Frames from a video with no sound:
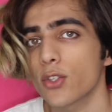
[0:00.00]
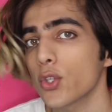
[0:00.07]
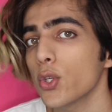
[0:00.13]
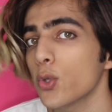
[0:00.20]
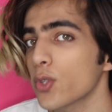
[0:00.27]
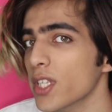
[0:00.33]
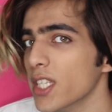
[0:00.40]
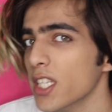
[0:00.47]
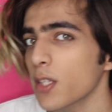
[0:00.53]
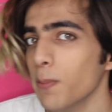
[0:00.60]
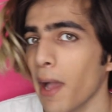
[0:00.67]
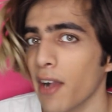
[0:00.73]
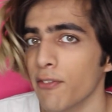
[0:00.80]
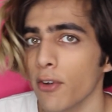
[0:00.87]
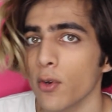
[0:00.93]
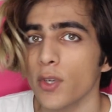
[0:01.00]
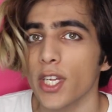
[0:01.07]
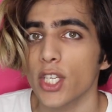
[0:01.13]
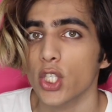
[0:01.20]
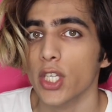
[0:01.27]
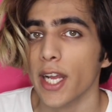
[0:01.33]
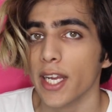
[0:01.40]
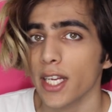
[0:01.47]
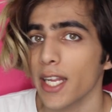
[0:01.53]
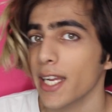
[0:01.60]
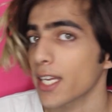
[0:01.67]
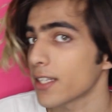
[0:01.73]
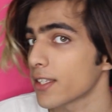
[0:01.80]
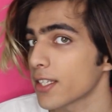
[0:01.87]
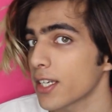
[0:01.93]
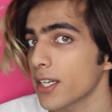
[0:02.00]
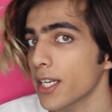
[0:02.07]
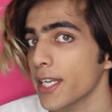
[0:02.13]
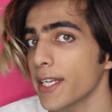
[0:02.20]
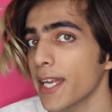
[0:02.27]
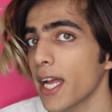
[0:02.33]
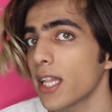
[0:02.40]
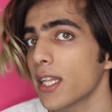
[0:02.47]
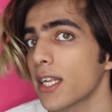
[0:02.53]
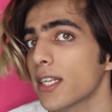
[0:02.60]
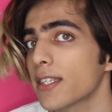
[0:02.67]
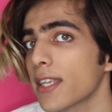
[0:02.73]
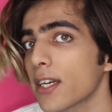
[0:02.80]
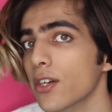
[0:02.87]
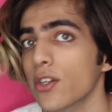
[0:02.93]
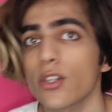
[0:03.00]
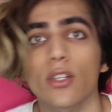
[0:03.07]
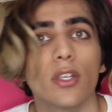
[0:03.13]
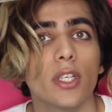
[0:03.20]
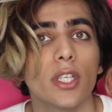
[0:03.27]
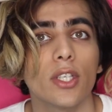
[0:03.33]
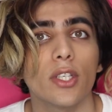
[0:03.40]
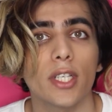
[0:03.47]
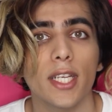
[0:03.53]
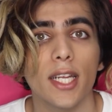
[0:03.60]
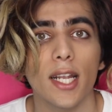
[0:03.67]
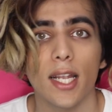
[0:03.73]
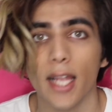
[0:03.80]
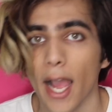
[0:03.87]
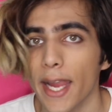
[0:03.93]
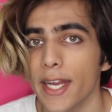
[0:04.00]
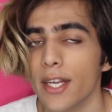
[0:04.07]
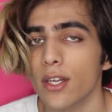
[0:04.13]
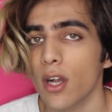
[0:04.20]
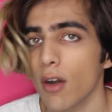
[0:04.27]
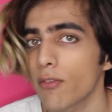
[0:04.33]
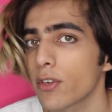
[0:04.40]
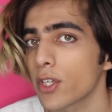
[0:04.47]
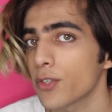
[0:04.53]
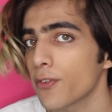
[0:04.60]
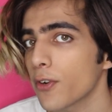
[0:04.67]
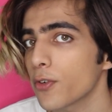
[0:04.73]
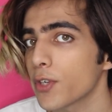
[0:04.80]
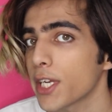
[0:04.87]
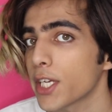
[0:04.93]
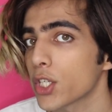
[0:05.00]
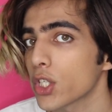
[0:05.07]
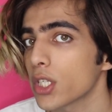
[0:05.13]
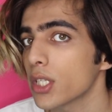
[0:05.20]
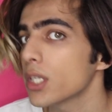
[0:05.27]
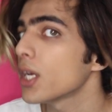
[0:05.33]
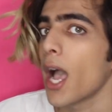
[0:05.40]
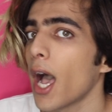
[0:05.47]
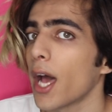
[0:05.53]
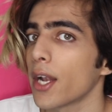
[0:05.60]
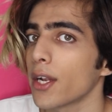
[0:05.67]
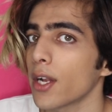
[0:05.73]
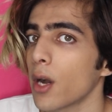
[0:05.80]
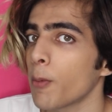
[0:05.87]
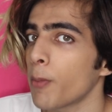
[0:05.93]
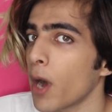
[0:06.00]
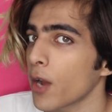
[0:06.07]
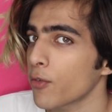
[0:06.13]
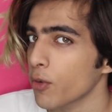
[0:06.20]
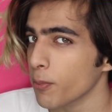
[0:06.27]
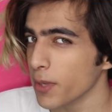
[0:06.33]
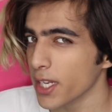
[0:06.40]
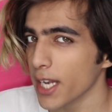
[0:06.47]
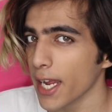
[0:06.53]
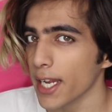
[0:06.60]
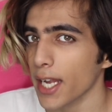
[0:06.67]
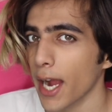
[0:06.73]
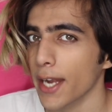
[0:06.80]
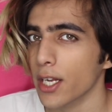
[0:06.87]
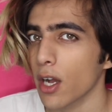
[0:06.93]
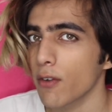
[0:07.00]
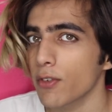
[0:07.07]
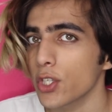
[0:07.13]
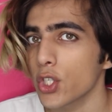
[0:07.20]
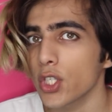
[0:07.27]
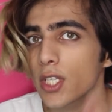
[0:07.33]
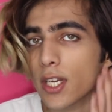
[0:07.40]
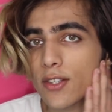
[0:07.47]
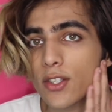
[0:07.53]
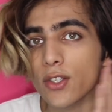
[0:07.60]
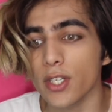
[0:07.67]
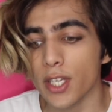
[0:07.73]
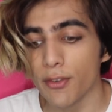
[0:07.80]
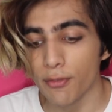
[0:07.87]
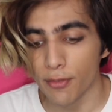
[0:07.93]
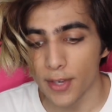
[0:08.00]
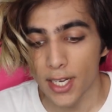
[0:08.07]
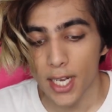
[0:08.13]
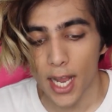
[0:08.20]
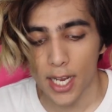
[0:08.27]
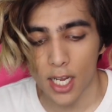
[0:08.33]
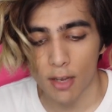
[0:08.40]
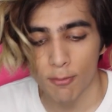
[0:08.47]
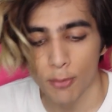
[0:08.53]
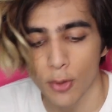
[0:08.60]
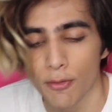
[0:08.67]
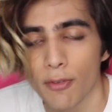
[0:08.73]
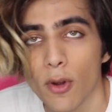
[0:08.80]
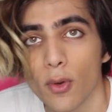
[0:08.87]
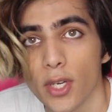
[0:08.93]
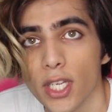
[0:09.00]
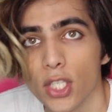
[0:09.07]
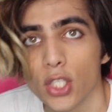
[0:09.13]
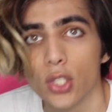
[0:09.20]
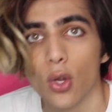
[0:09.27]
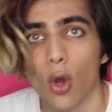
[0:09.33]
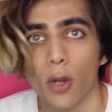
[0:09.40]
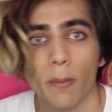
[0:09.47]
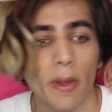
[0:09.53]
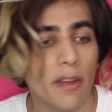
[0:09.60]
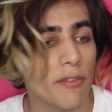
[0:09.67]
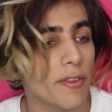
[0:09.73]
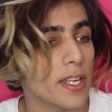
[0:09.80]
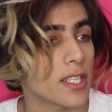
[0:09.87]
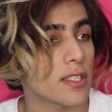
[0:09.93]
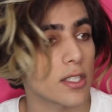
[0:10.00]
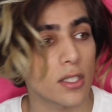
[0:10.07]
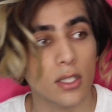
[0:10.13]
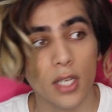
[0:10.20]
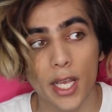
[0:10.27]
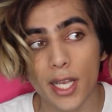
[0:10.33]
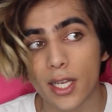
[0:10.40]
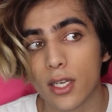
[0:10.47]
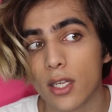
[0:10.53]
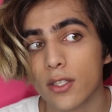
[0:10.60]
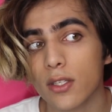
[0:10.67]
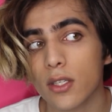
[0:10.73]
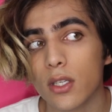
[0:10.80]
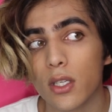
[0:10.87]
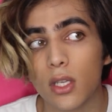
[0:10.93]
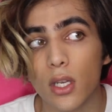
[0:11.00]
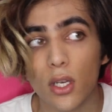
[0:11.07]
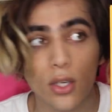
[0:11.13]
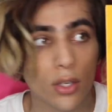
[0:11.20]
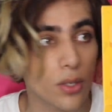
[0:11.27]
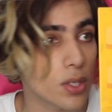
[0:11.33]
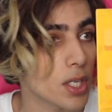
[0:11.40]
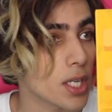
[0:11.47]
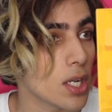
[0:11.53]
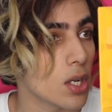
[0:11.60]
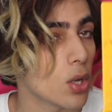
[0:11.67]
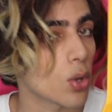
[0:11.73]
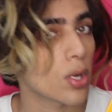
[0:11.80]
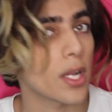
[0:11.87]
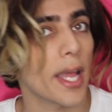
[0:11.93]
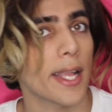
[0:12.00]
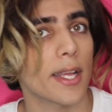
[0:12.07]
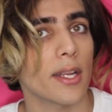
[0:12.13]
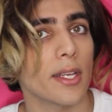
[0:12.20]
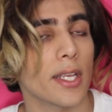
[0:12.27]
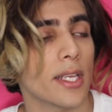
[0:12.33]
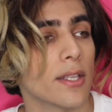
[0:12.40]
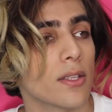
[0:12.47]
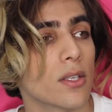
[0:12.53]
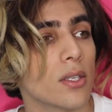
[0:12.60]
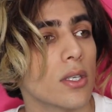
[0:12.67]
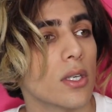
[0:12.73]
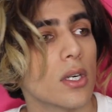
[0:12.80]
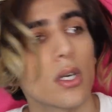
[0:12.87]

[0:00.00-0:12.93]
so using this MAC foundation, I can like instantly tell that it's like a really light coverage foundation. And apart from being like light coverage, it doesn't really feel like I've put foundation on my face, and like it doesn't really look like it either.